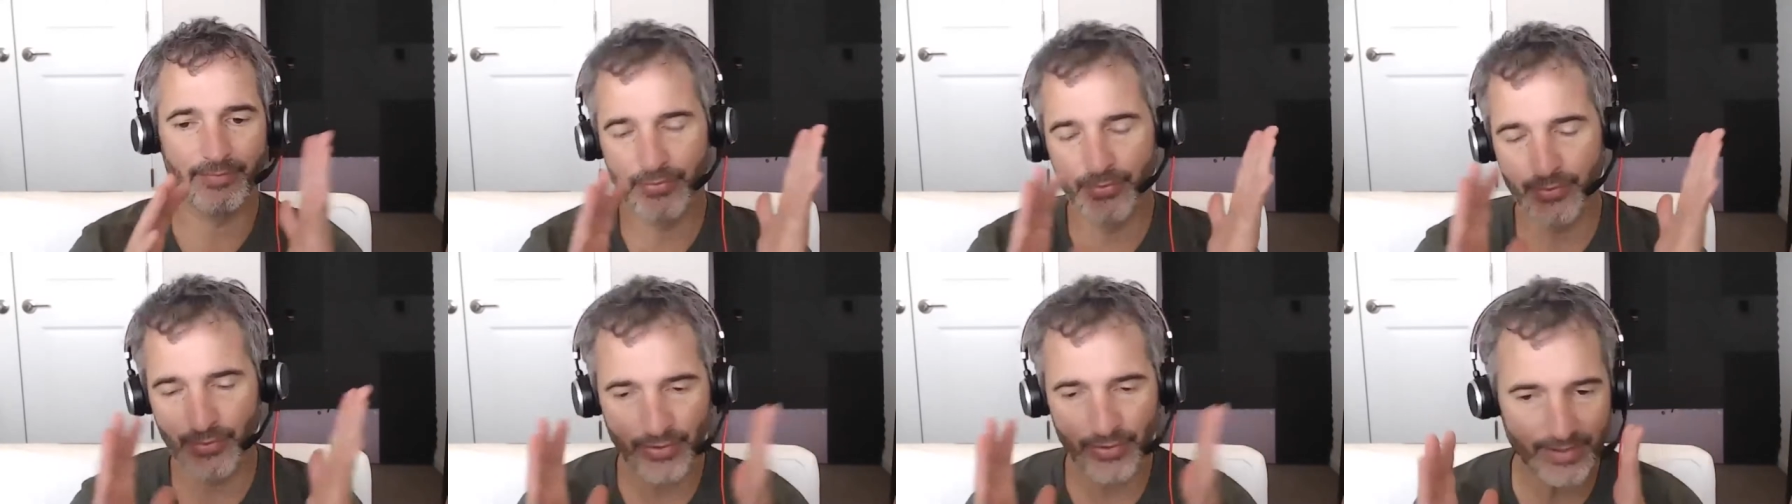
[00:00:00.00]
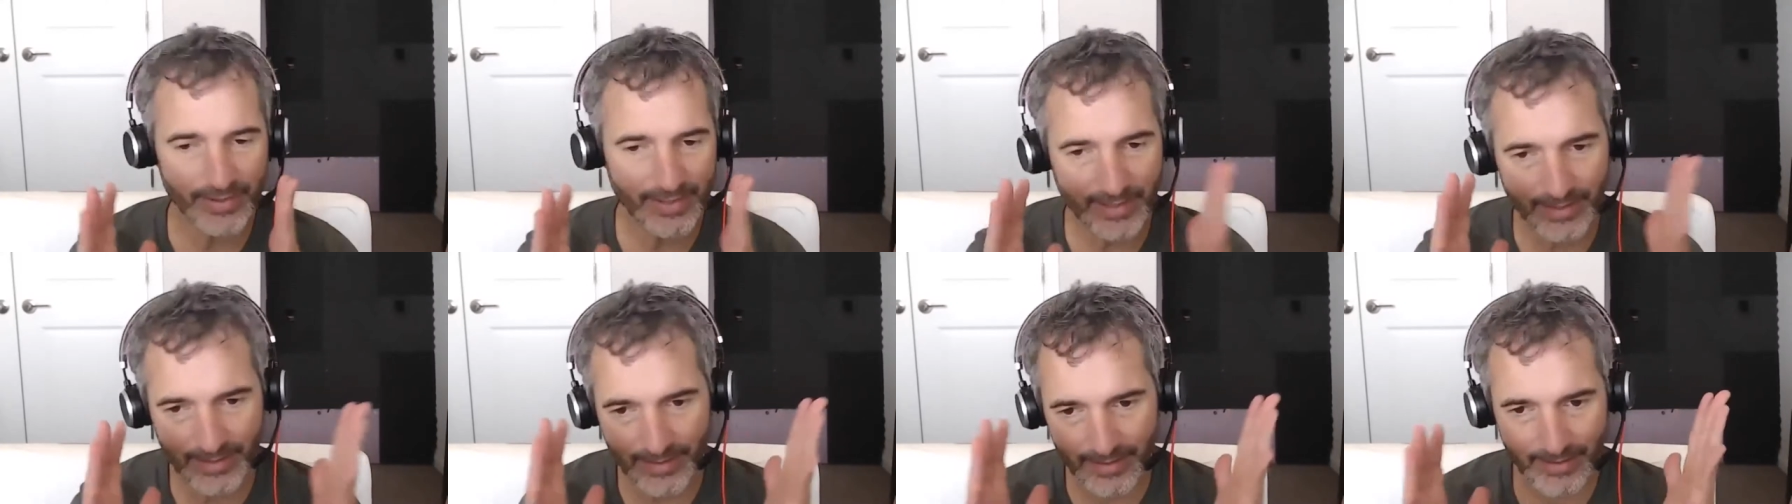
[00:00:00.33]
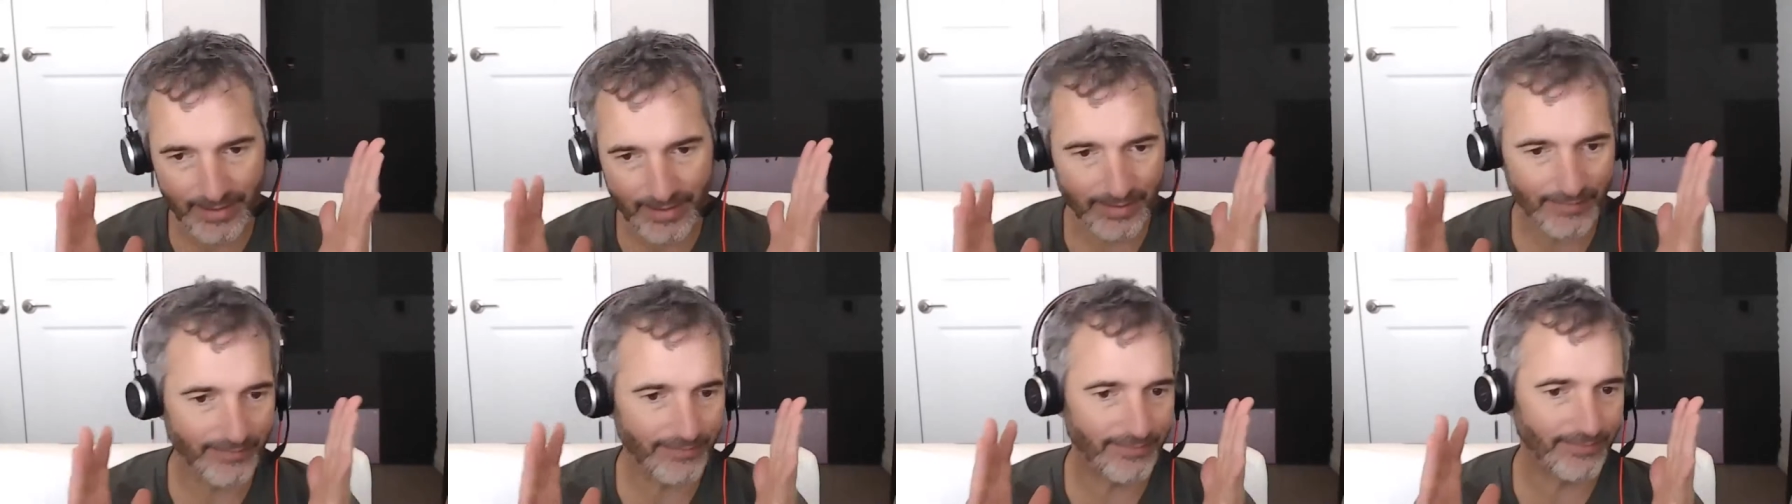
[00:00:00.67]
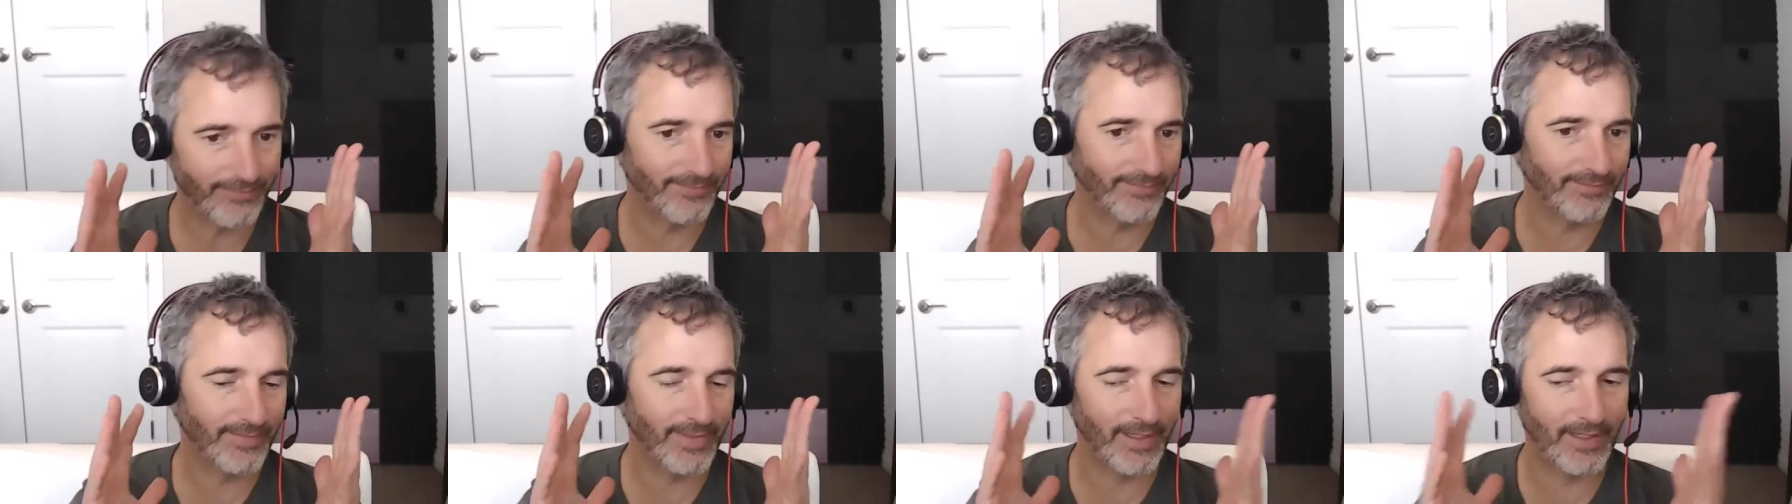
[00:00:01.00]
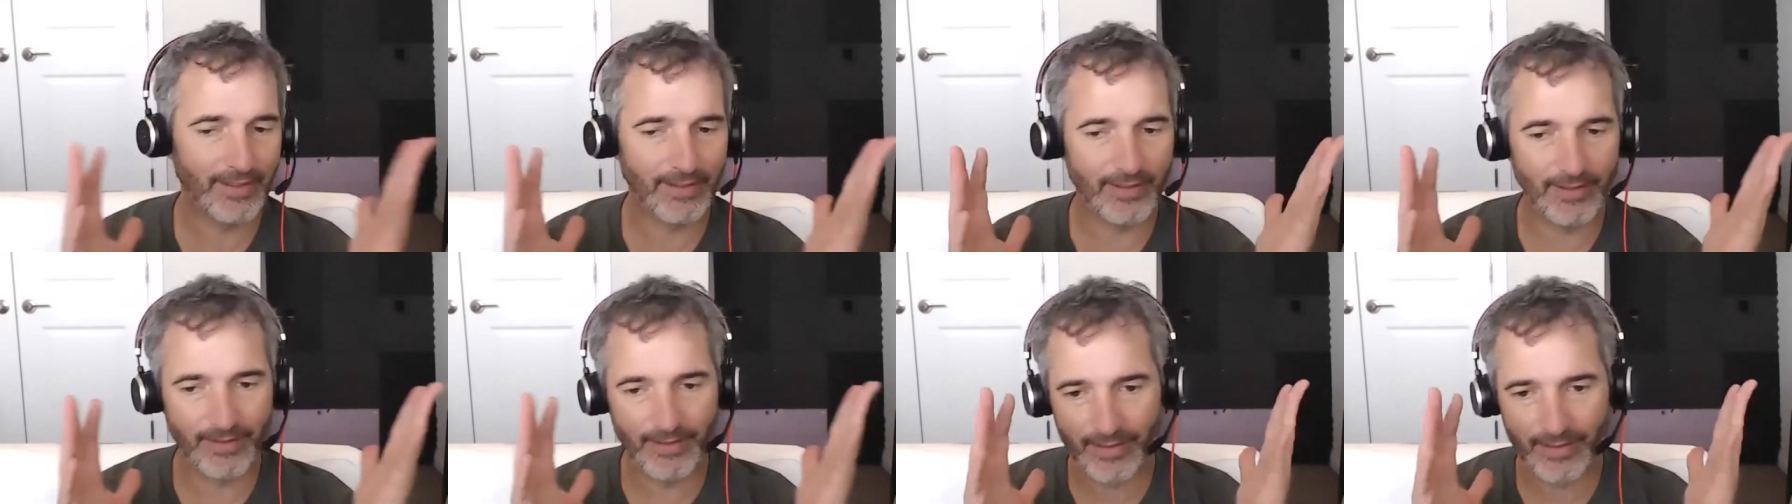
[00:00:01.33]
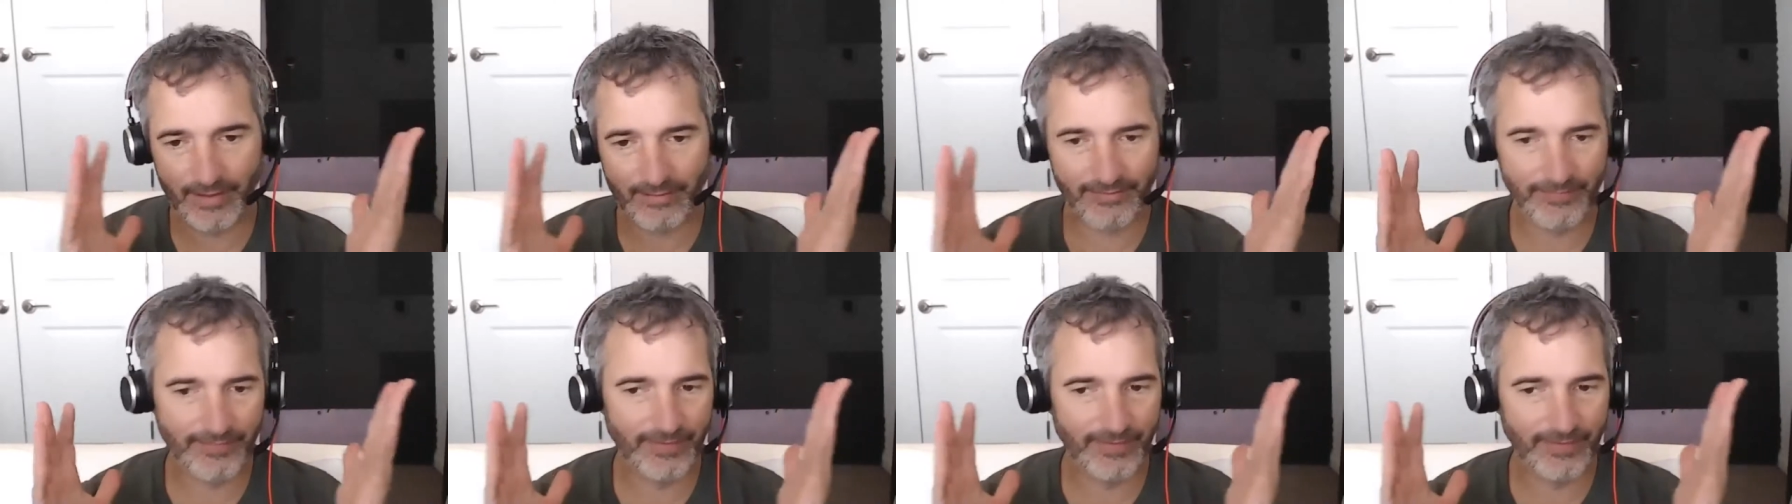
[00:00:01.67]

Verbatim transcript: thirteen hundred dollars,